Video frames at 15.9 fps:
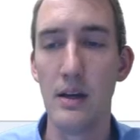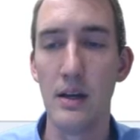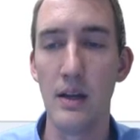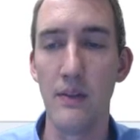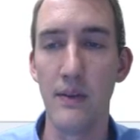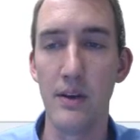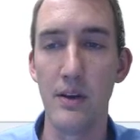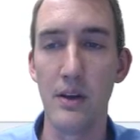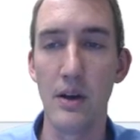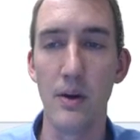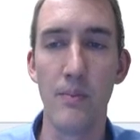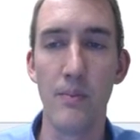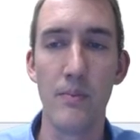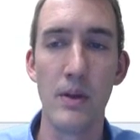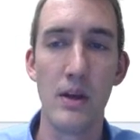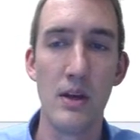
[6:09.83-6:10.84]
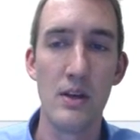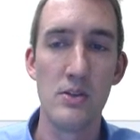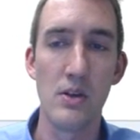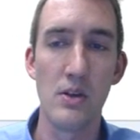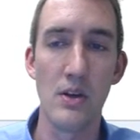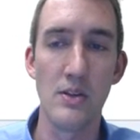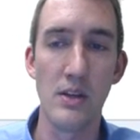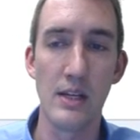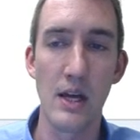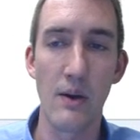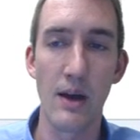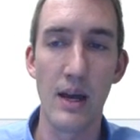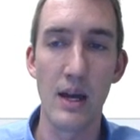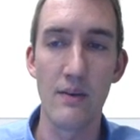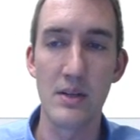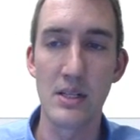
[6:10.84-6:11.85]
And there you go. So you see now I
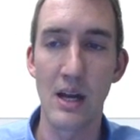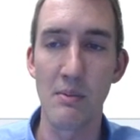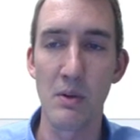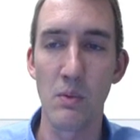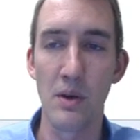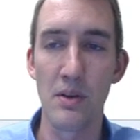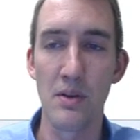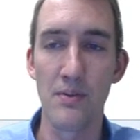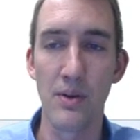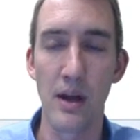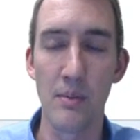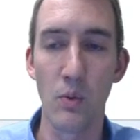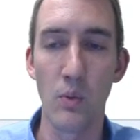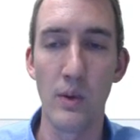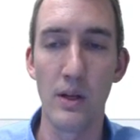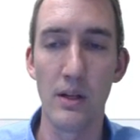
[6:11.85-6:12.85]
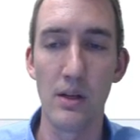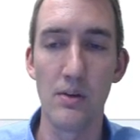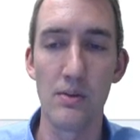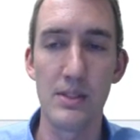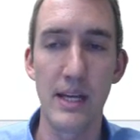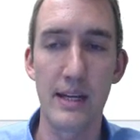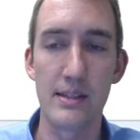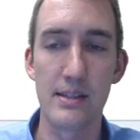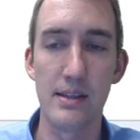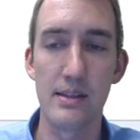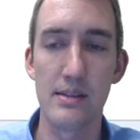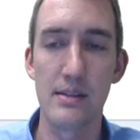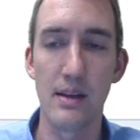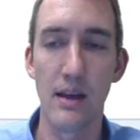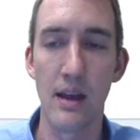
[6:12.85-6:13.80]
have a time and weather for Amarillo, Texas,